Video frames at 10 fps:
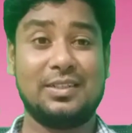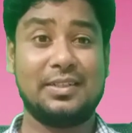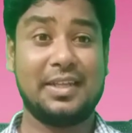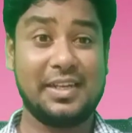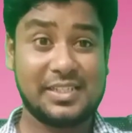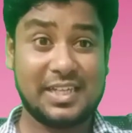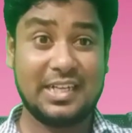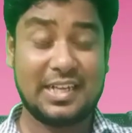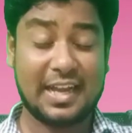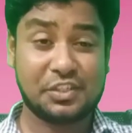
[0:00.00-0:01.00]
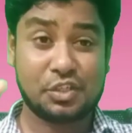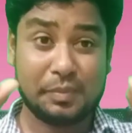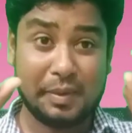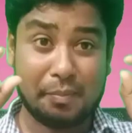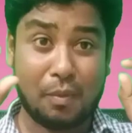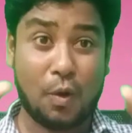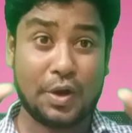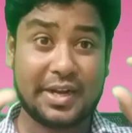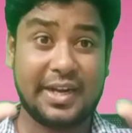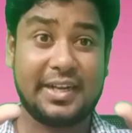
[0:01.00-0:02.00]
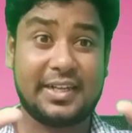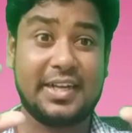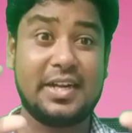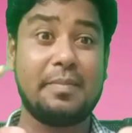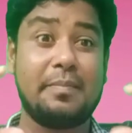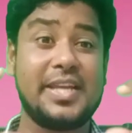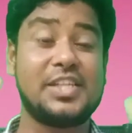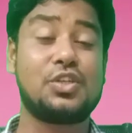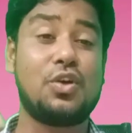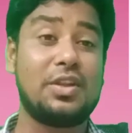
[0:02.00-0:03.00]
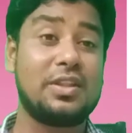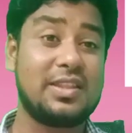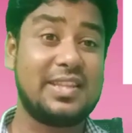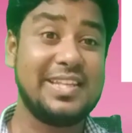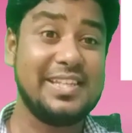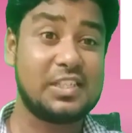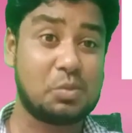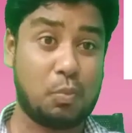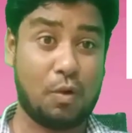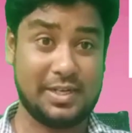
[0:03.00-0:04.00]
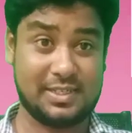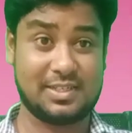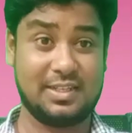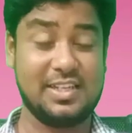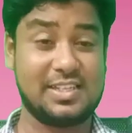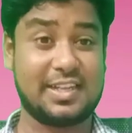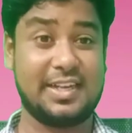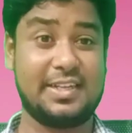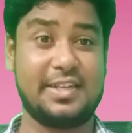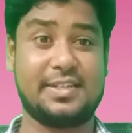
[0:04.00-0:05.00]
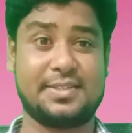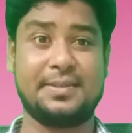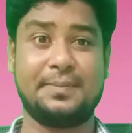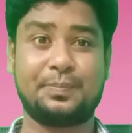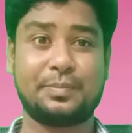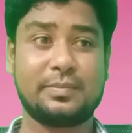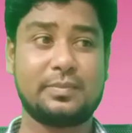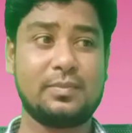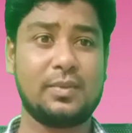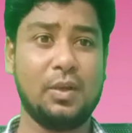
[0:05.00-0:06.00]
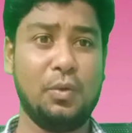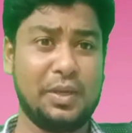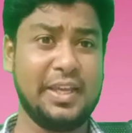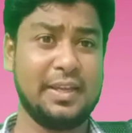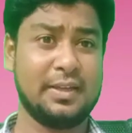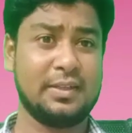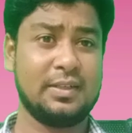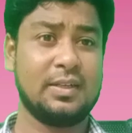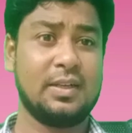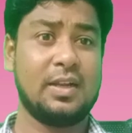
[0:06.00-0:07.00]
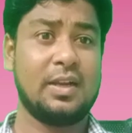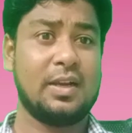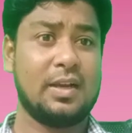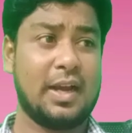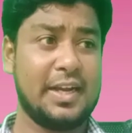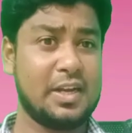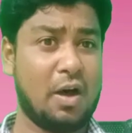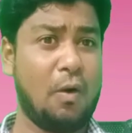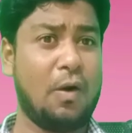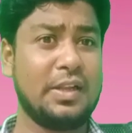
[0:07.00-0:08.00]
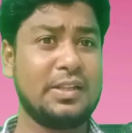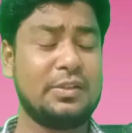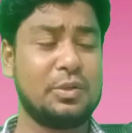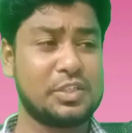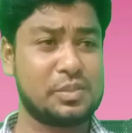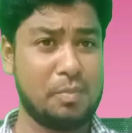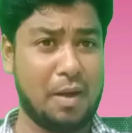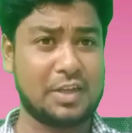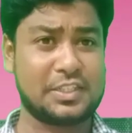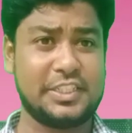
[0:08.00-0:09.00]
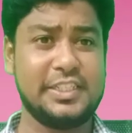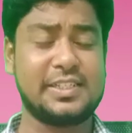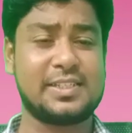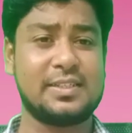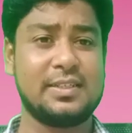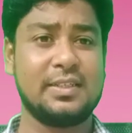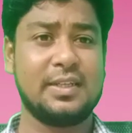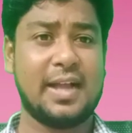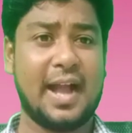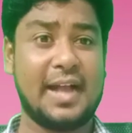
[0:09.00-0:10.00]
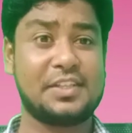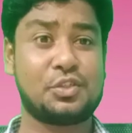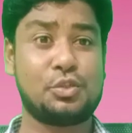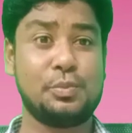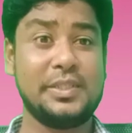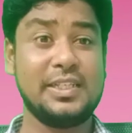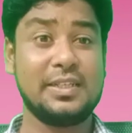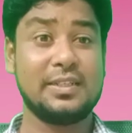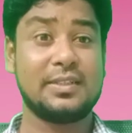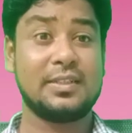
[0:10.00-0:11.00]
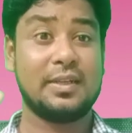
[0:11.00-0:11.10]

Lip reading: the result has to be moderated based on these points, these criteria. Okay, and all those mark sheets has to be